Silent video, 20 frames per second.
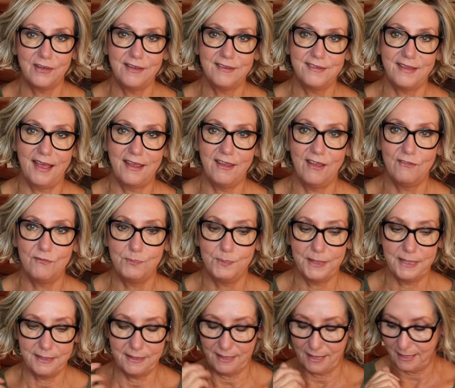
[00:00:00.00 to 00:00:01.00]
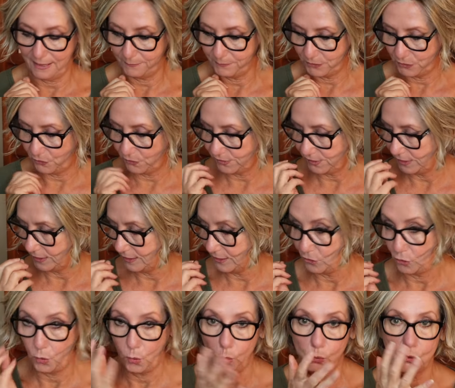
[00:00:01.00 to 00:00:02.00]
because I have been um, using
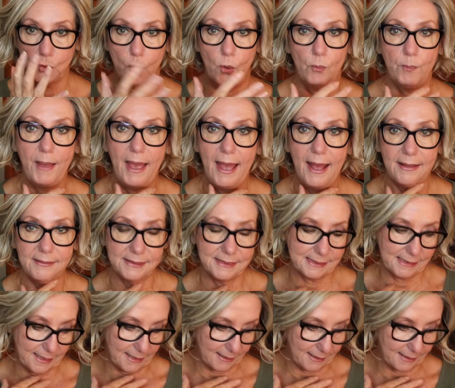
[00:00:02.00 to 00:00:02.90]
an old, old palette